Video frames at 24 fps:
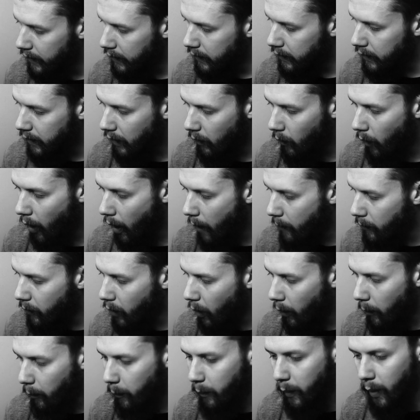You know, I'm
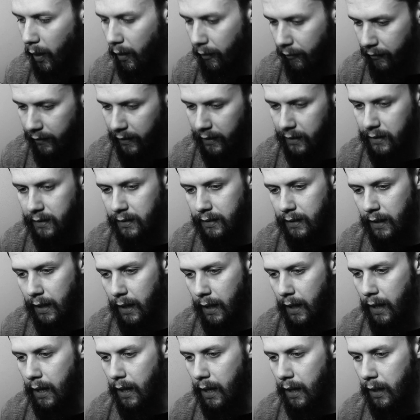not perfect
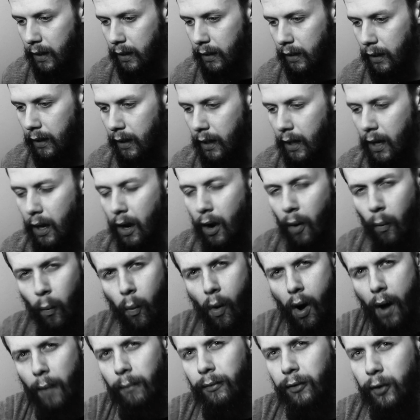at
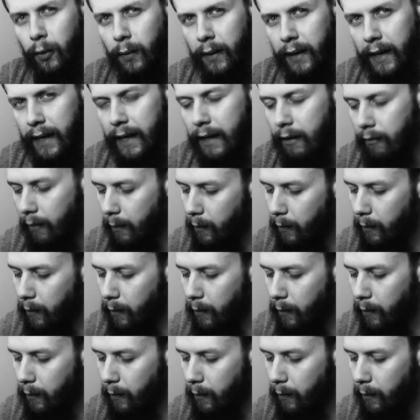what I'm doing here.